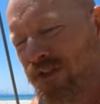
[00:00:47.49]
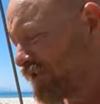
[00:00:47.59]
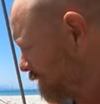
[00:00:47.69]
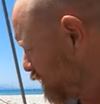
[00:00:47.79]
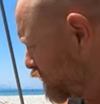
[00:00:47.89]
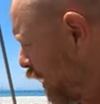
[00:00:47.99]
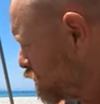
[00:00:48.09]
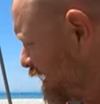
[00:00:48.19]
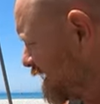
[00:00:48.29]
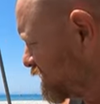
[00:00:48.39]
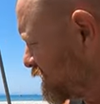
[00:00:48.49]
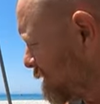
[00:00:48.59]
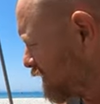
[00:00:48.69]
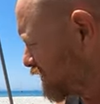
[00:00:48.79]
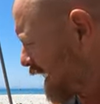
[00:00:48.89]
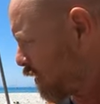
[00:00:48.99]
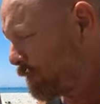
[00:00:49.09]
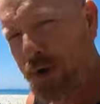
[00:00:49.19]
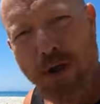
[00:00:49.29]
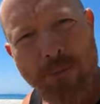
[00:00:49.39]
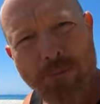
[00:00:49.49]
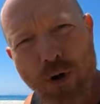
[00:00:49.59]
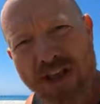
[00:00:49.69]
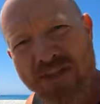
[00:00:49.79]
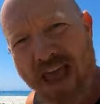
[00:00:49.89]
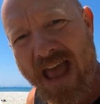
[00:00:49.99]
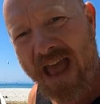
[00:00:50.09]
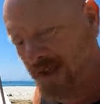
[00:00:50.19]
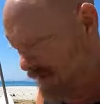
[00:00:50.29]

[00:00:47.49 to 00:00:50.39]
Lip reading: So if you don't need so much help, put it there.